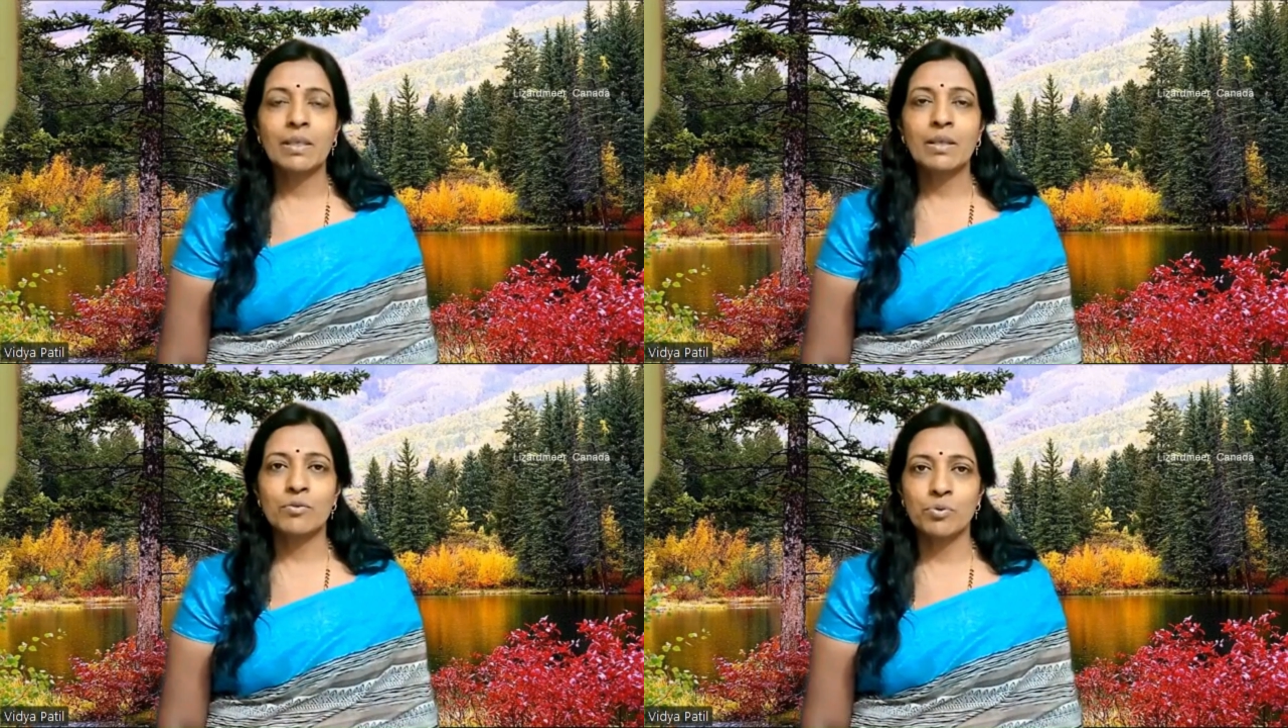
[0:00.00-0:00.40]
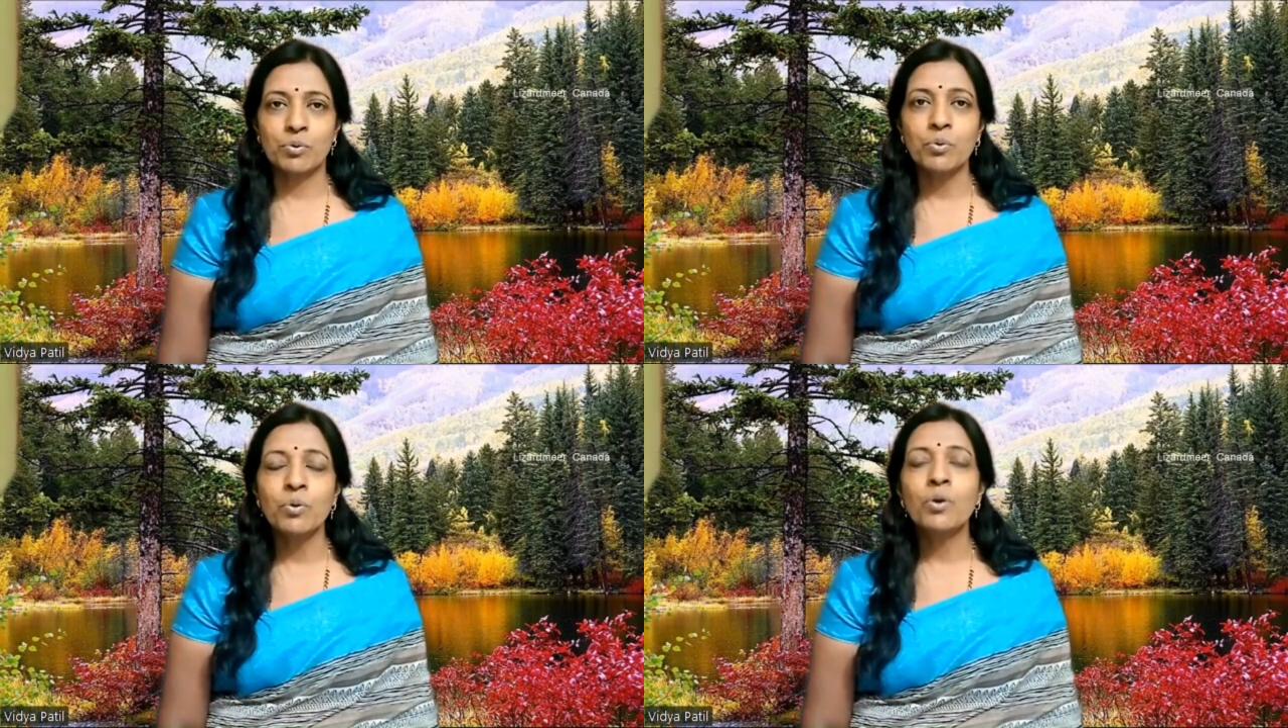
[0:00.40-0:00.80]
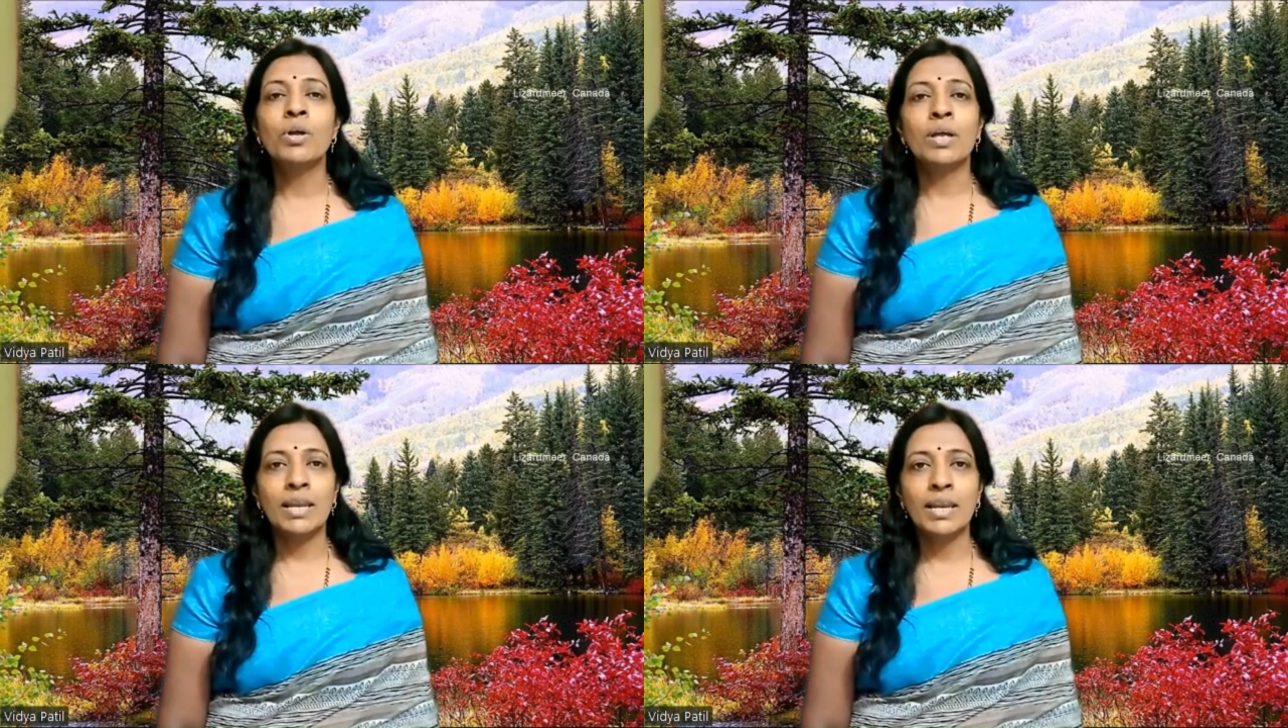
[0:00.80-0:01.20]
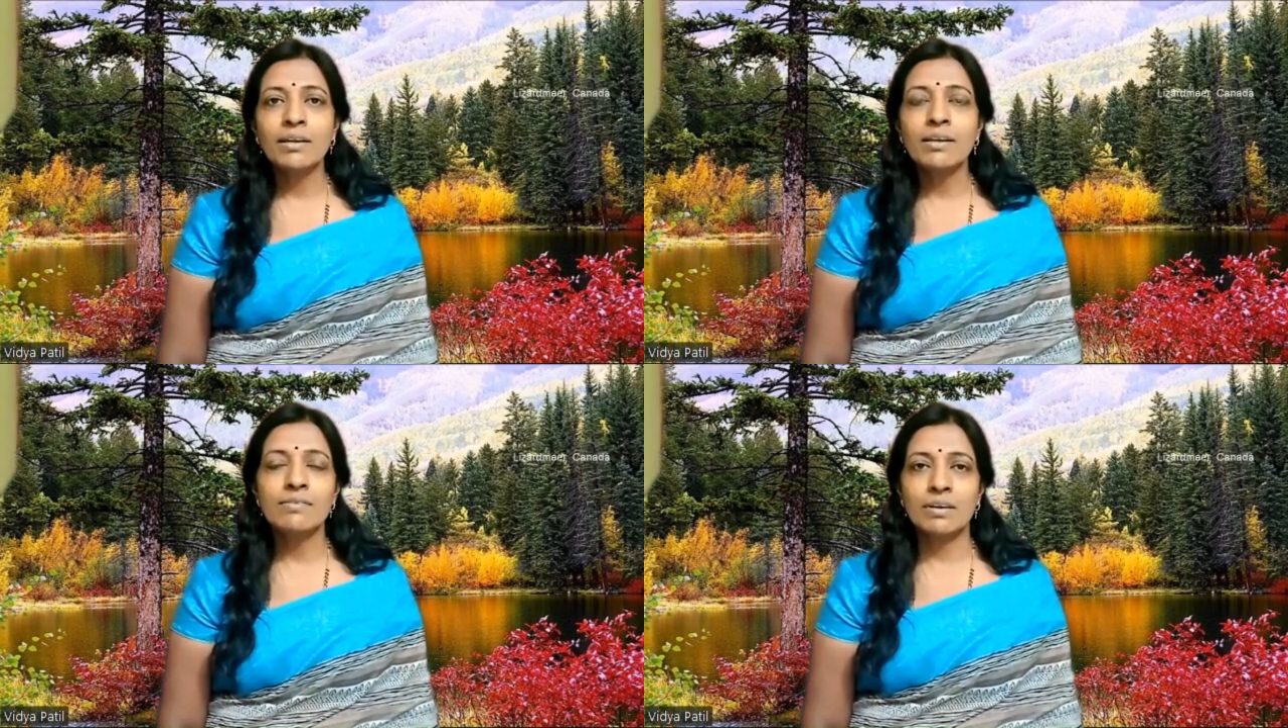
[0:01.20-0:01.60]
So let
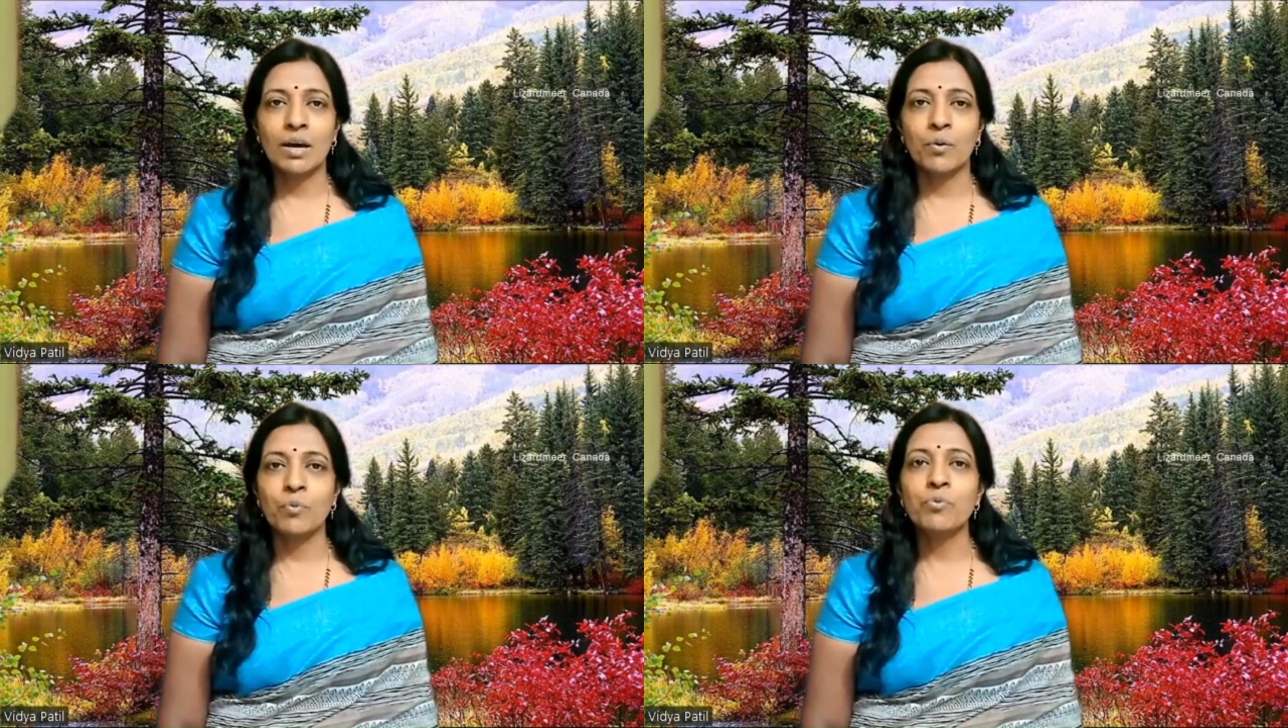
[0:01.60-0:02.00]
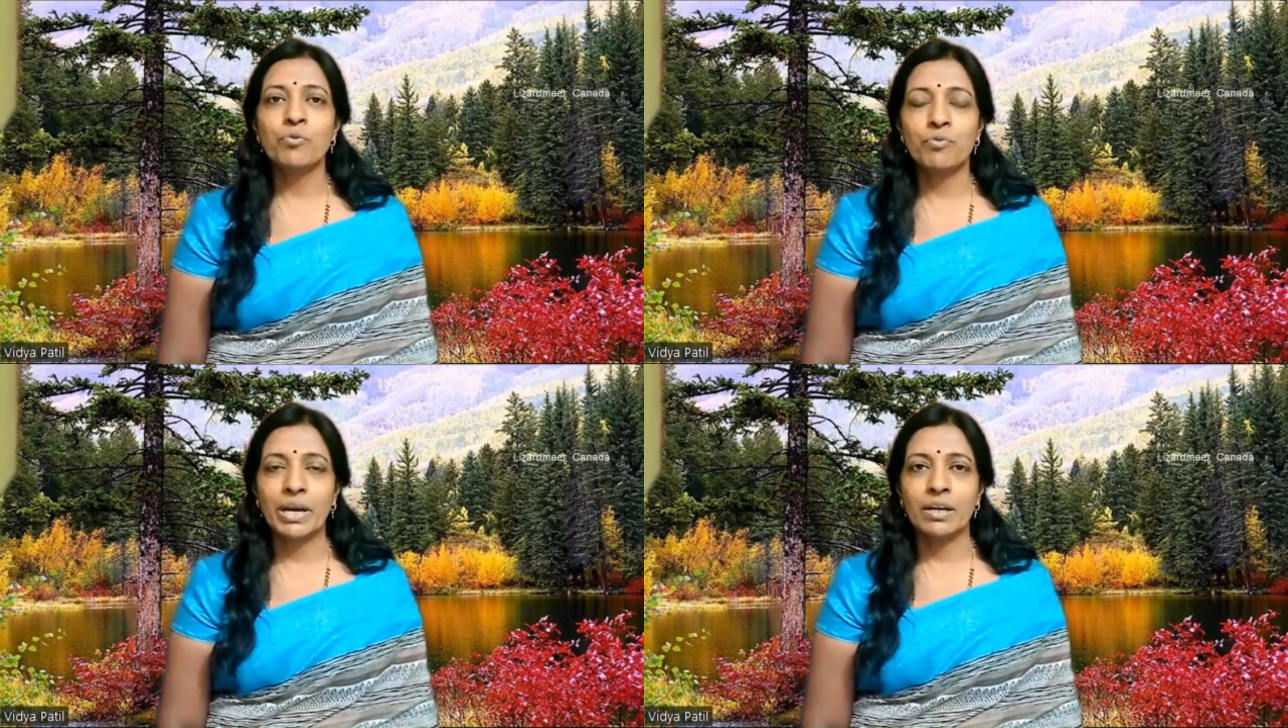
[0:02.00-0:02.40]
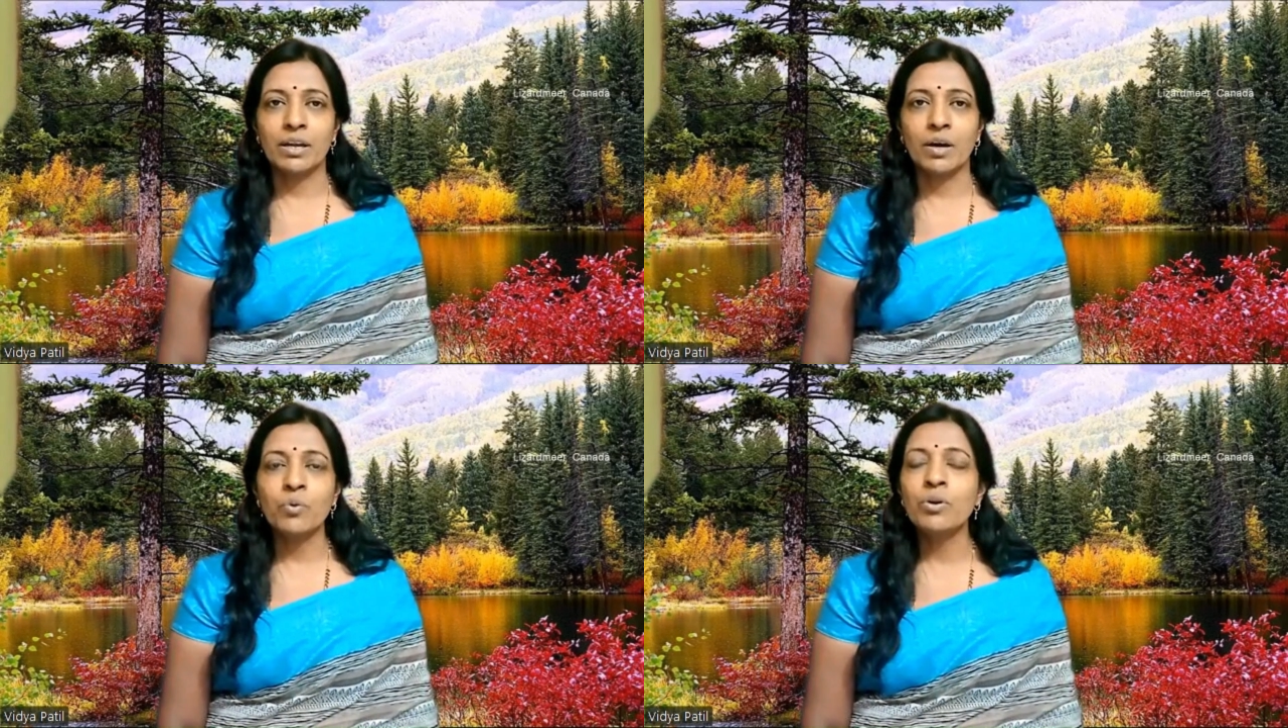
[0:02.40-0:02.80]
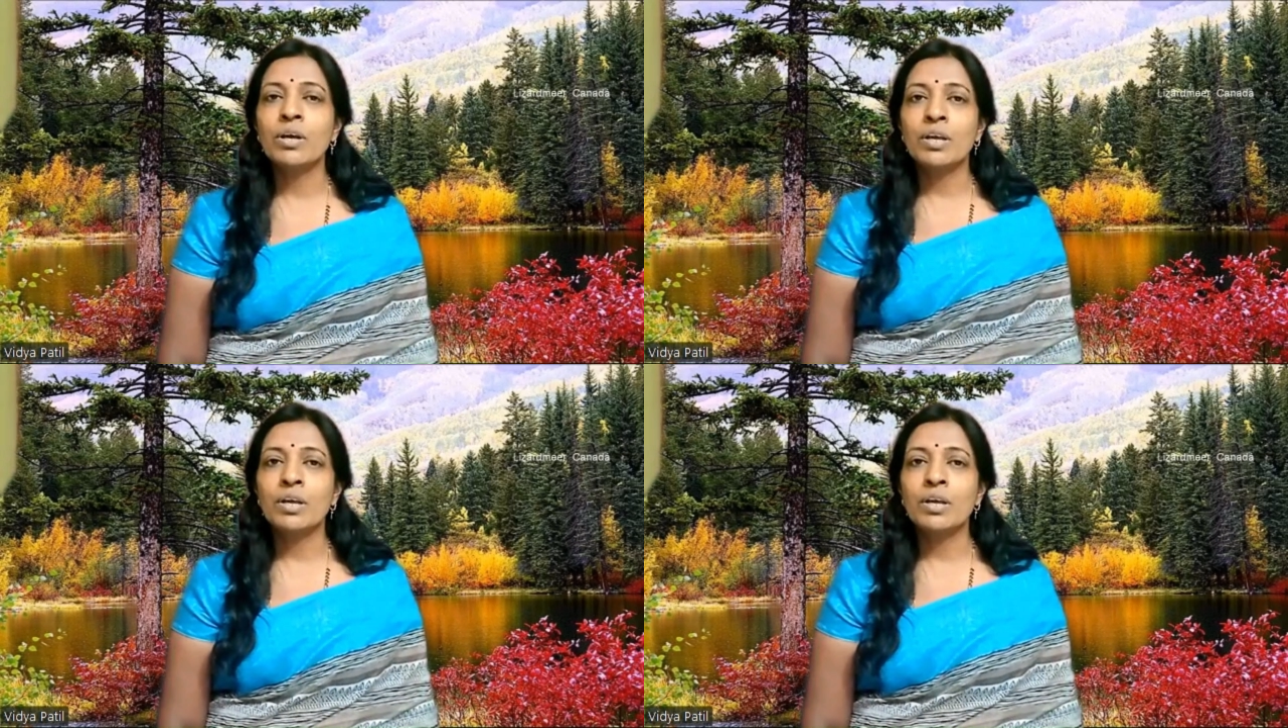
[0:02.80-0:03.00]
us now find out